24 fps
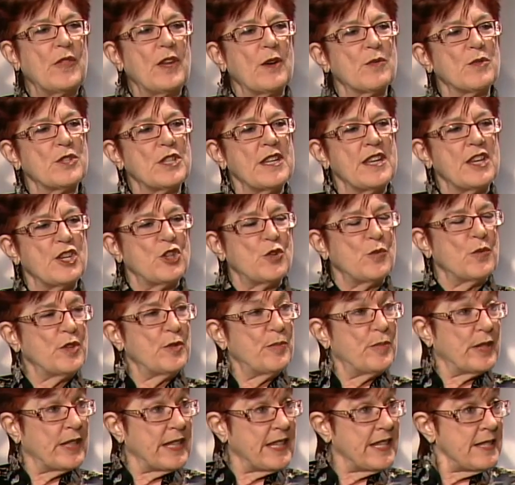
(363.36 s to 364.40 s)
there was an issue with
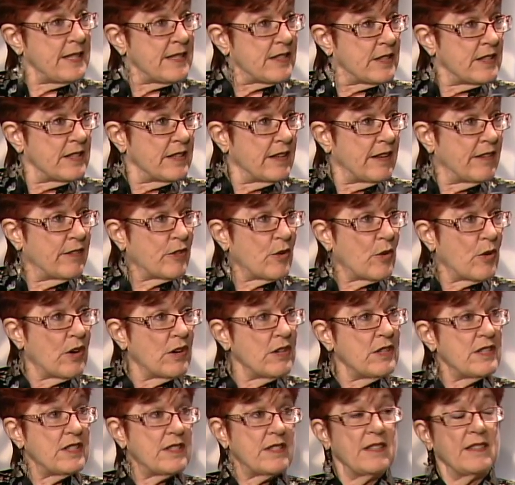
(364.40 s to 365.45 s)
the police, of
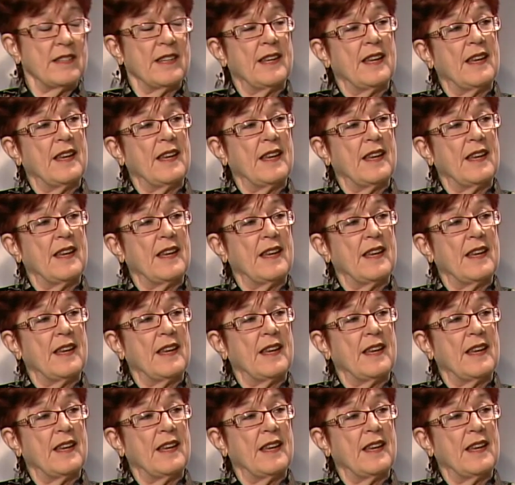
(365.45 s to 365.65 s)
course.